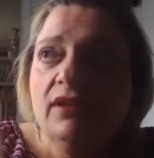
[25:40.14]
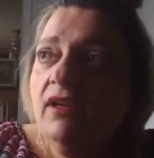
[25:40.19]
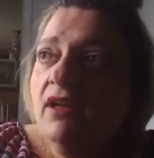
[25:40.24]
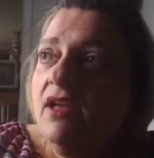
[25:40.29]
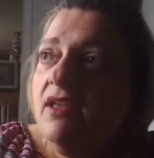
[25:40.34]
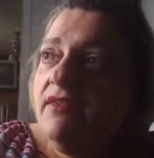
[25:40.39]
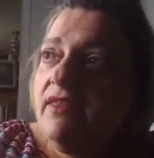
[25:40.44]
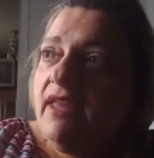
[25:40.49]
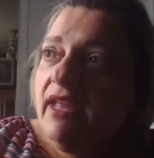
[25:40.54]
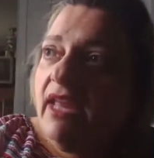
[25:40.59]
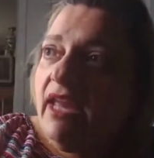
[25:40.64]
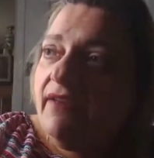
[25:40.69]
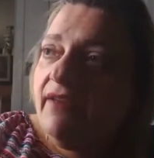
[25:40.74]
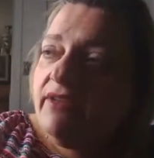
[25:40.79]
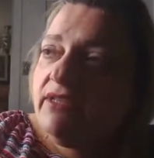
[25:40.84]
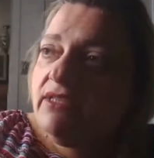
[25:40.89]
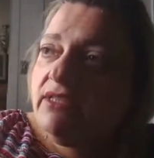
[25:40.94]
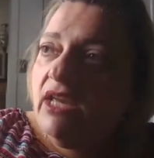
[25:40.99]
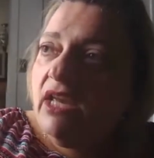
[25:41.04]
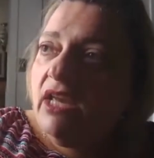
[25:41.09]
they gave
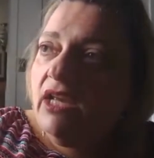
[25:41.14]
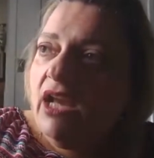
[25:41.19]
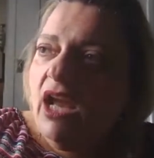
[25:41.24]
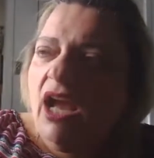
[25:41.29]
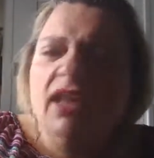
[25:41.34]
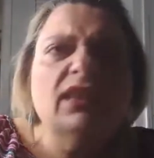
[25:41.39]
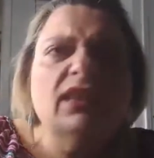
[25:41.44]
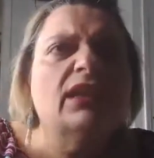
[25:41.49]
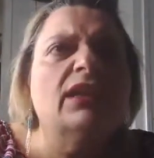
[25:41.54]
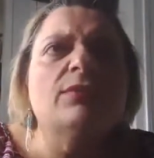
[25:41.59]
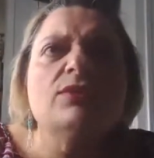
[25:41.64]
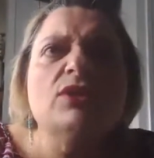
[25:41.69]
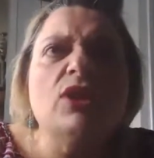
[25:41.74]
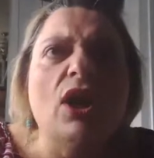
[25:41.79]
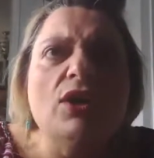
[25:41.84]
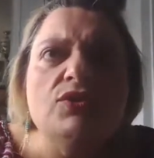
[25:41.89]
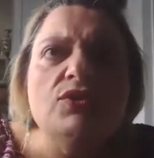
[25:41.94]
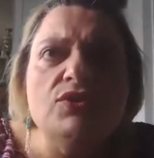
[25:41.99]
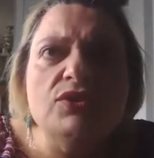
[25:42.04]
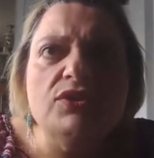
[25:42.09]
us like i think it was
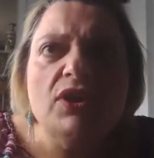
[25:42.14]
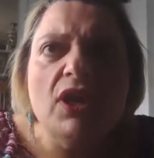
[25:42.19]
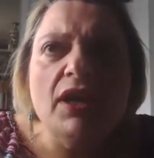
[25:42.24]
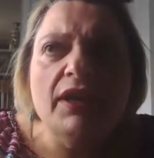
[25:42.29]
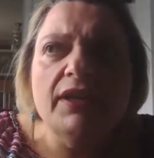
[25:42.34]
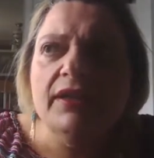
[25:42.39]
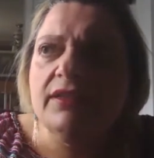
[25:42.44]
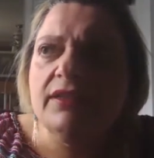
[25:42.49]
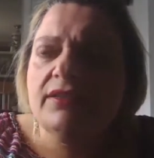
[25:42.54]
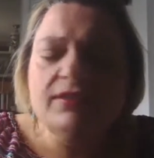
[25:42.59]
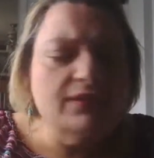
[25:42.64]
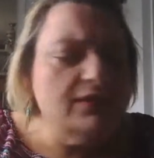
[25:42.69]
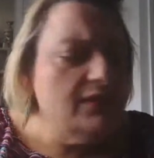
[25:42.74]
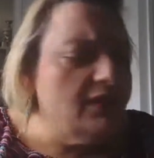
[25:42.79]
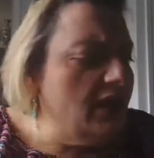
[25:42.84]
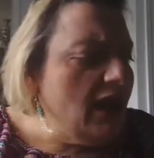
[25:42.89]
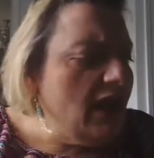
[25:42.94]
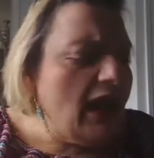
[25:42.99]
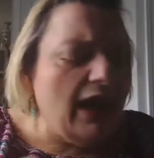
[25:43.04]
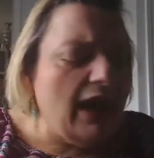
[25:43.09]
100 diets
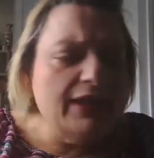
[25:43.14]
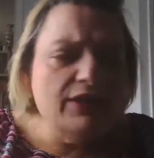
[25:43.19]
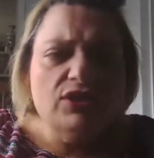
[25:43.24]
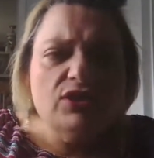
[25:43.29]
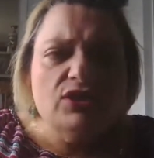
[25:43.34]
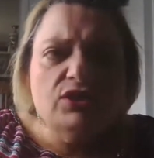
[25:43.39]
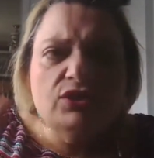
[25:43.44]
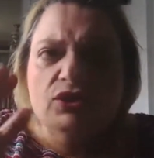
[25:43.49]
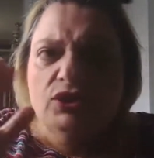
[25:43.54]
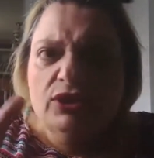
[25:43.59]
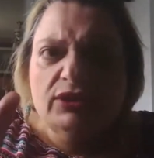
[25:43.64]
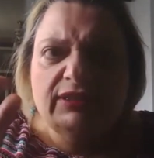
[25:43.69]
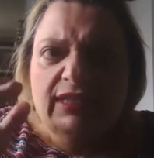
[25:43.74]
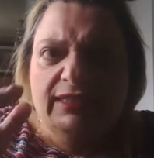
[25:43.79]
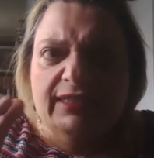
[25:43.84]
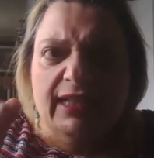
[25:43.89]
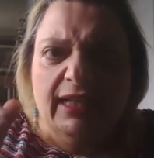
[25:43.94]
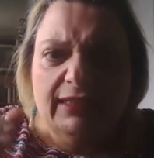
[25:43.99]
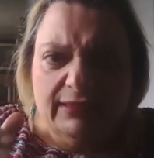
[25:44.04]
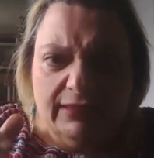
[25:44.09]
i just looked at
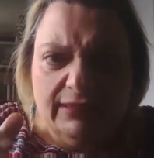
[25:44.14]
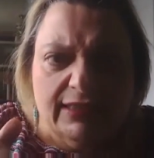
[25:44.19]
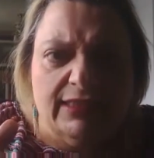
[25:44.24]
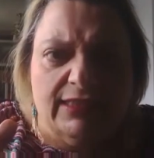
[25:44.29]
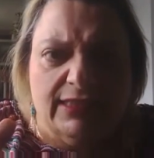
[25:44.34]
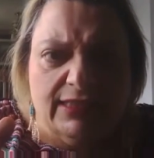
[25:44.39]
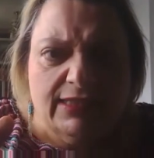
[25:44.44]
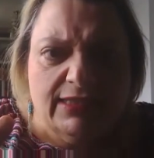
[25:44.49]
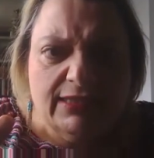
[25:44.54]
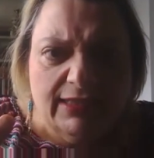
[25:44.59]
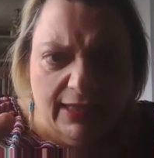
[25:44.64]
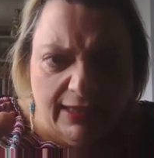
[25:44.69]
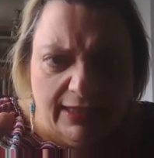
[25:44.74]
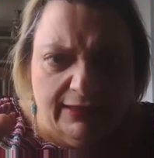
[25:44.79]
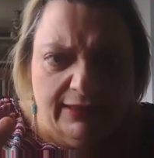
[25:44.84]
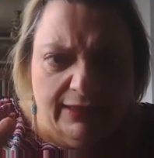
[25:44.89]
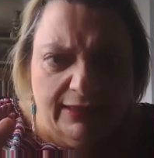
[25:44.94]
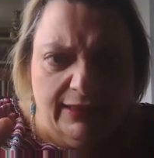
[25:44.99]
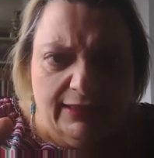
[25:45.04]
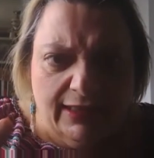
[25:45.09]
that list
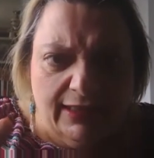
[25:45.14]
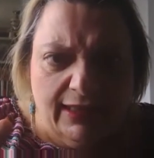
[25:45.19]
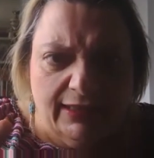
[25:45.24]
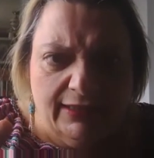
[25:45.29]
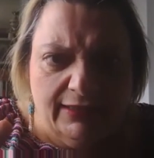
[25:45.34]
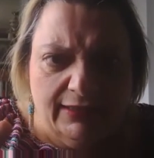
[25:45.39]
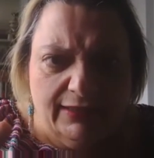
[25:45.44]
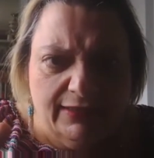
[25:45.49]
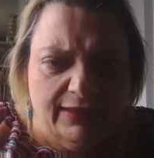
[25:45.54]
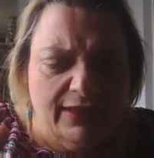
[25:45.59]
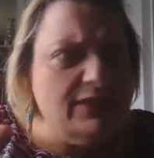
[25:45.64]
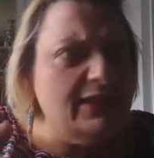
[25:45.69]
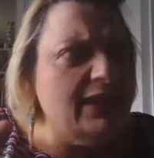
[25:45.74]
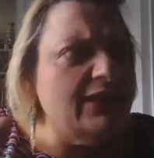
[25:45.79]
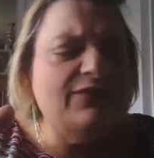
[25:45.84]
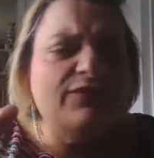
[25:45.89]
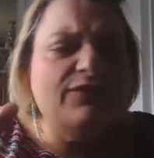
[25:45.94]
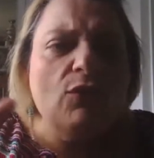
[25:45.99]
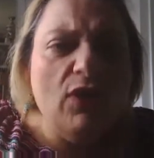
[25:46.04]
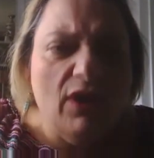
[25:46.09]
lately again there's
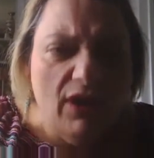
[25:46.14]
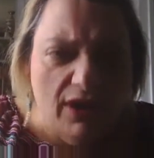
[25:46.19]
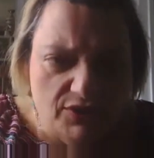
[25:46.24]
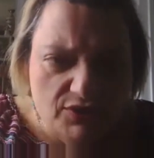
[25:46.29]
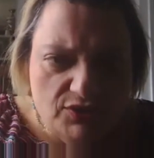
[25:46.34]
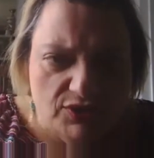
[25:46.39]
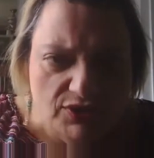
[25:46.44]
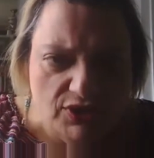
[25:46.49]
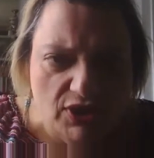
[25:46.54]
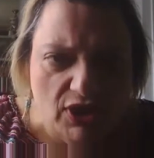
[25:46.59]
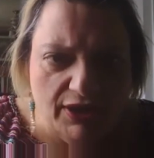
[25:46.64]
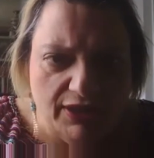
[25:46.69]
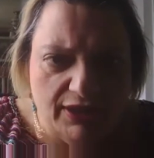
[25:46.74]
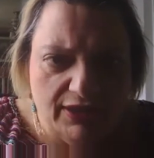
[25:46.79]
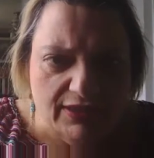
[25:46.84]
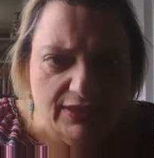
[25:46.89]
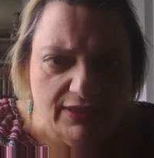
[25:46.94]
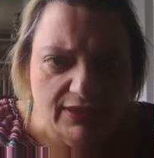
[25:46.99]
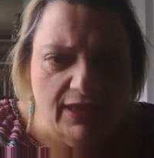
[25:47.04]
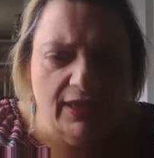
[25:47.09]
like 400
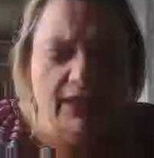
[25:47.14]
diets so